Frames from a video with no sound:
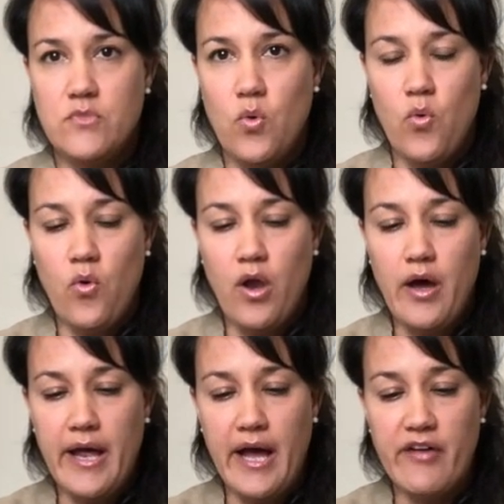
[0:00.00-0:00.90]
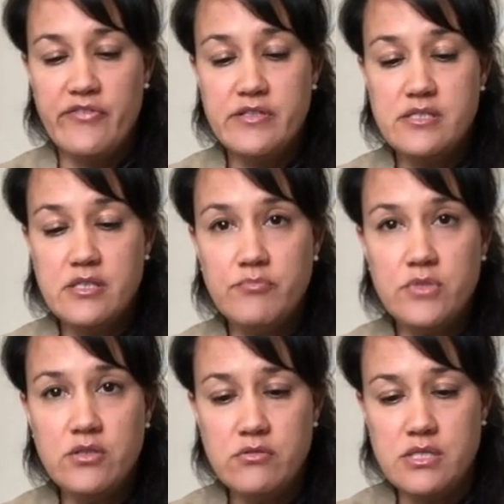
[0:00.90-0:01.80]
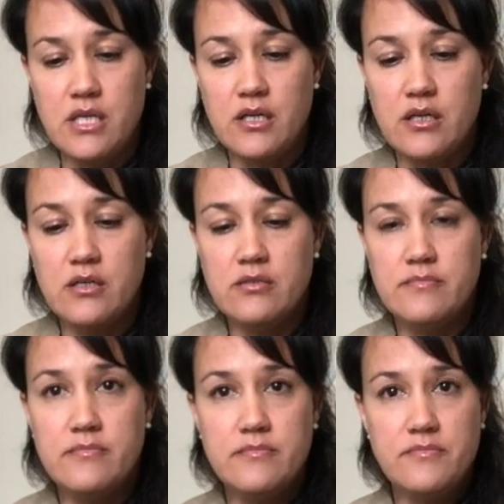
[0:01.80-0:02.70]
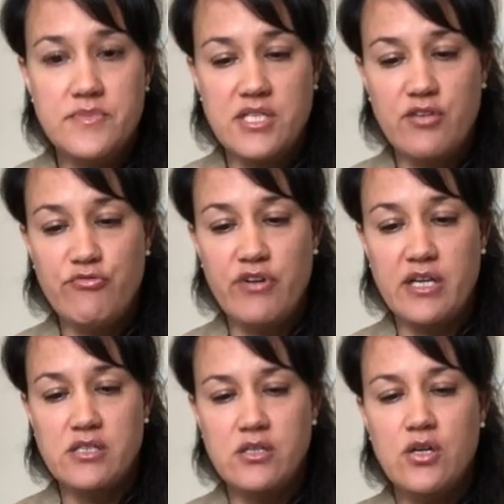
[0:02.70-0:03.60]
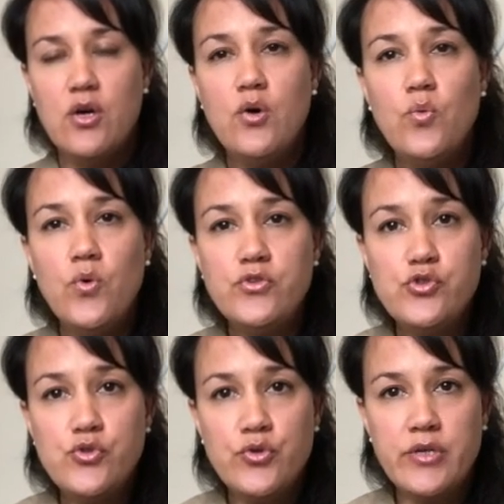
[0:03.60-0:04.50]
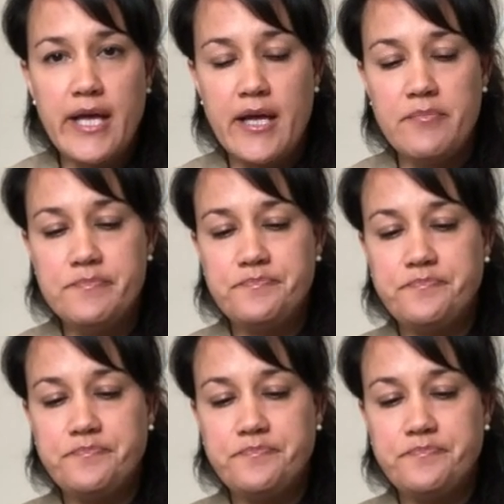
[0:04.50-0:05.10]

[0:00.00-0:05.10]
All I have is some music, said Fred. What's your name?